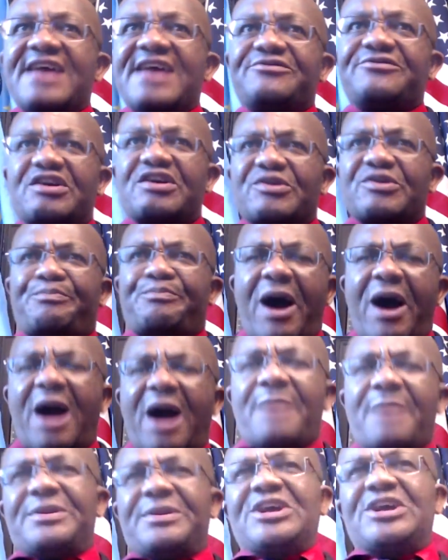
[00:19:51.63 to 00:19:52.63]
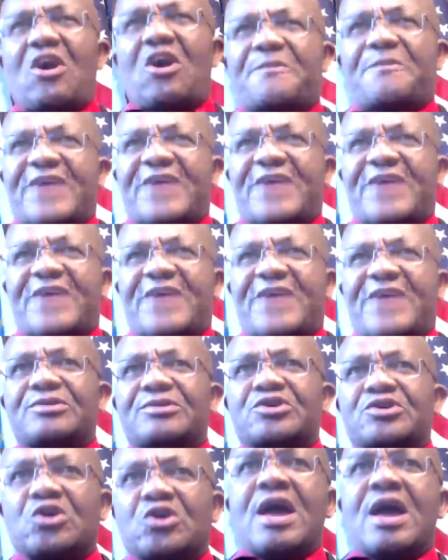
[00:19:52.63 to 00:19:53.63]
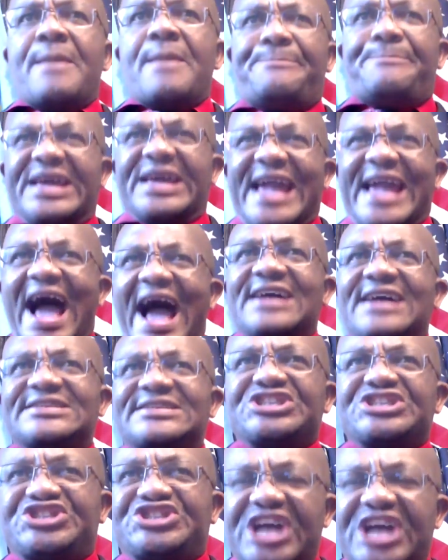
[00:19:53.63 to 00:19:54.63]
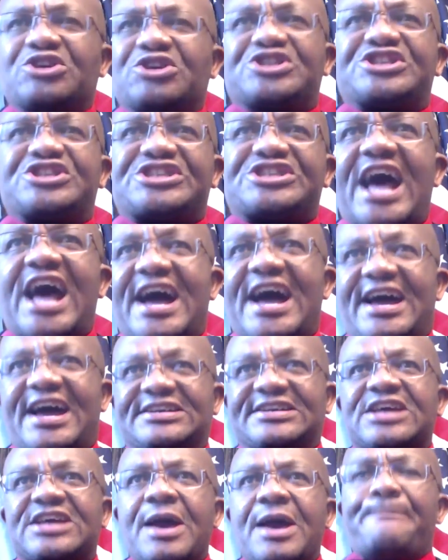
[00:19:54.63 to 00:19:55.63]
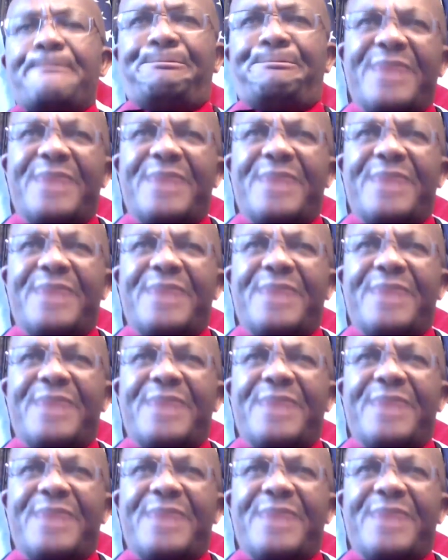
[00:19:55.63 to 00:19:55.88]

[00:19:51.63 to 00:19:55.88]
And the Republic of Cameroon began the genocide